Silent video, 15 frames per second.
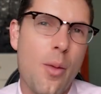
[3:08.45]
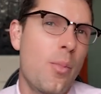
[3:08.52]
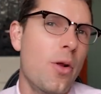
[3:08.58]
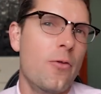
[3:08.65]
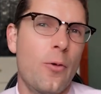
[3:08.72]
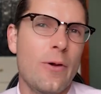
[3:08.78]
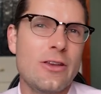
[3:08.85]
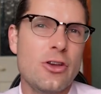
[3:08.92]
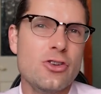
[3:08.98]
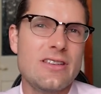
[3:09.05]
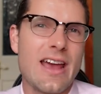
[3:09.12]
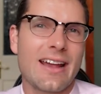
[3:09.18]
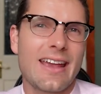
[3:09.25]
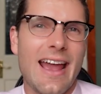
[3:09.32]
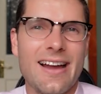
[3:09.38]
But if we use
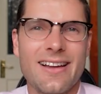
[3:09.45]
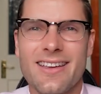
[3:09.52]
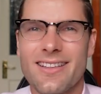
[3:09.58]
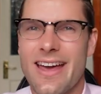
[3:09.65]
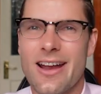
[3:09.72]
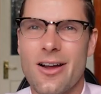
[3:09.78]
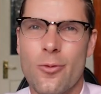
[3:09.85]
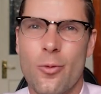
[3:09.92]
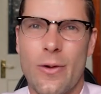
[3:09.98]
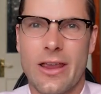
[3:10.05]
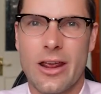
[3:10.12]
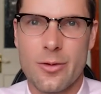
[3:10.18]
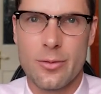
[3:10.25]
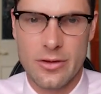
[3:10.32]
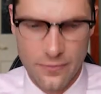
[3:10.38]
our calculator, we're
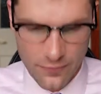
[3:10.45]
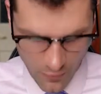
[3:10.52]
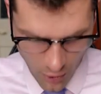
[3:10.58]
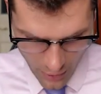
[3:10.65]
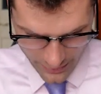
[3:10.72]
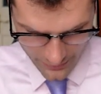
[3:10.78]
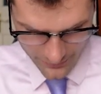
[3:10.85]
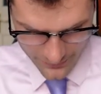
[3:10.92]
going to be fine.